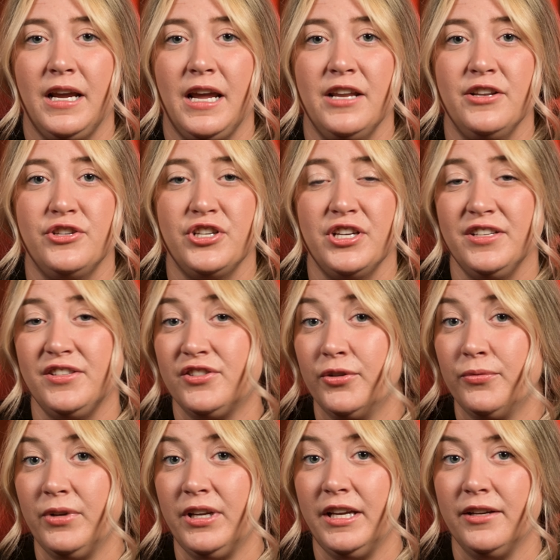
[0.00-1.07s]
And just
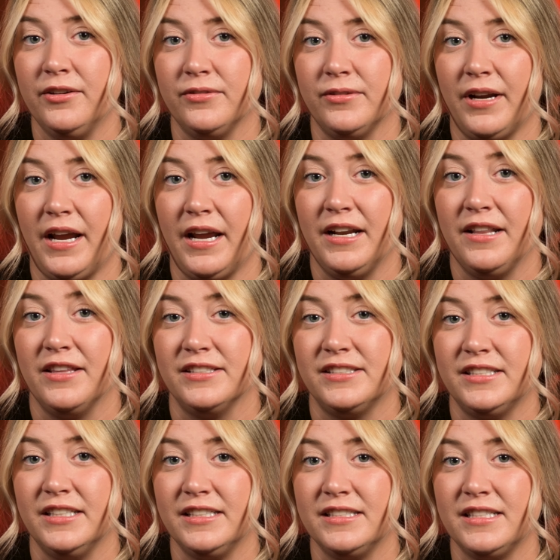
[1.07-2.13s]
to reiterate, the
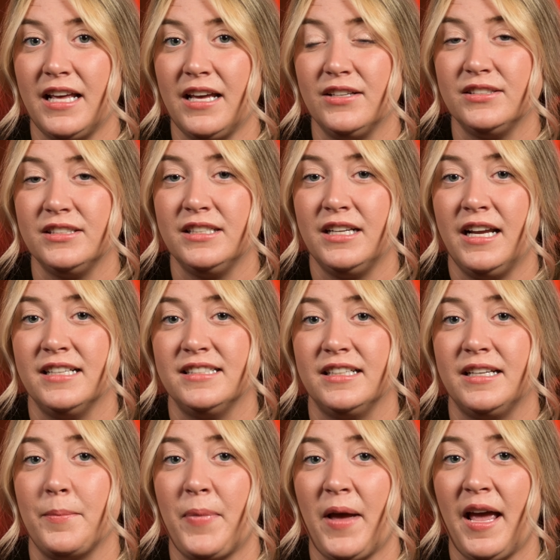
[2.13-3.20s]
6000 has a
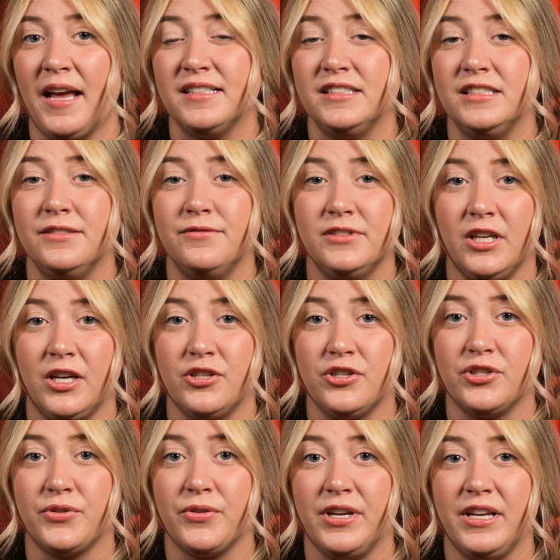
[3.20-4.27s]
capacitive
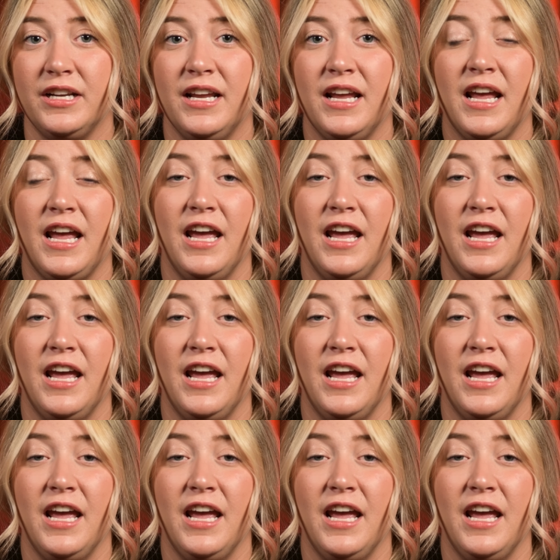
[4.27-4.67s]
touchscreen